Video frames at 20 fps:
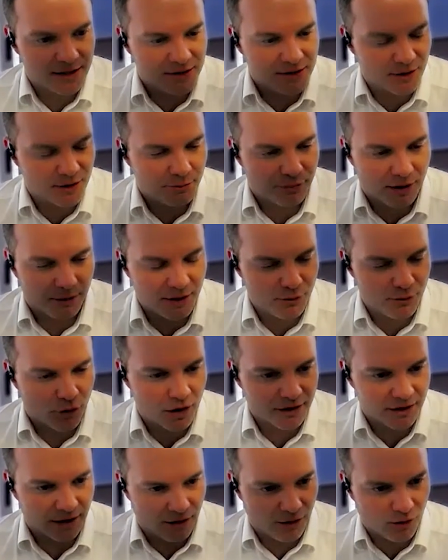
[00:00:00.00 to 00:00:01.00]
So probably
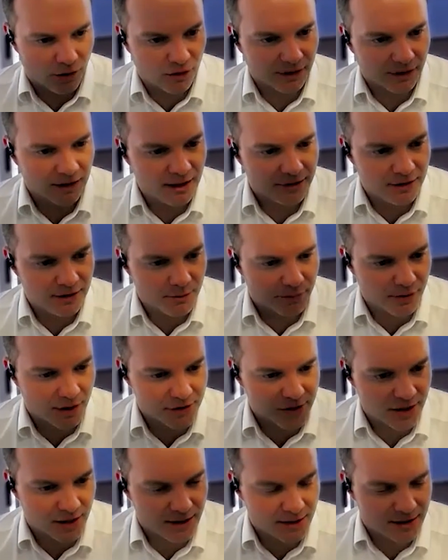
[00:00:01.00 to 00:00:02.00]
worked on all the lithium
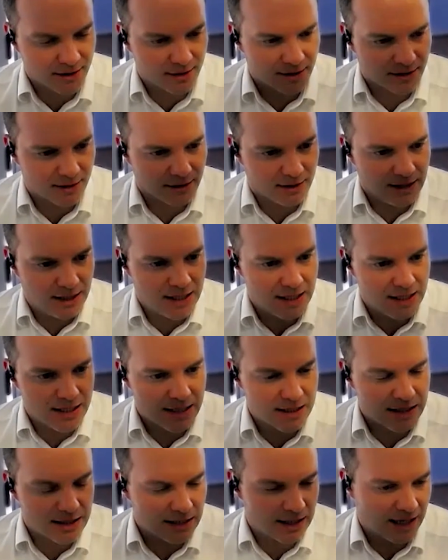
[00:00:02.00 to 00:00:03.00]
projects
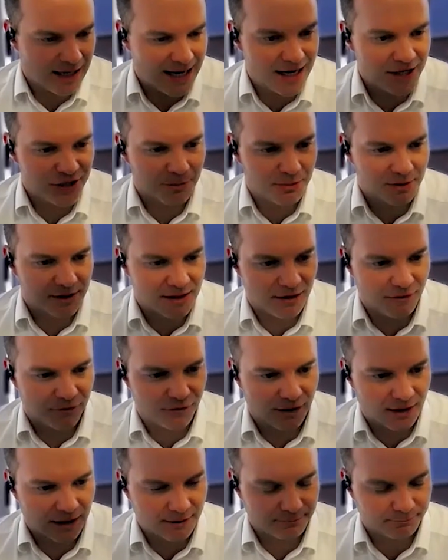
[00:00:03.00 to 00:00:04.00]
in uh, Asia
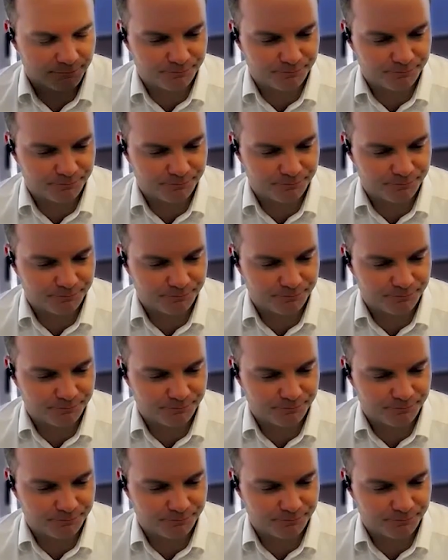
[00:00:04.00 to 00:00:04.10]
Pacific,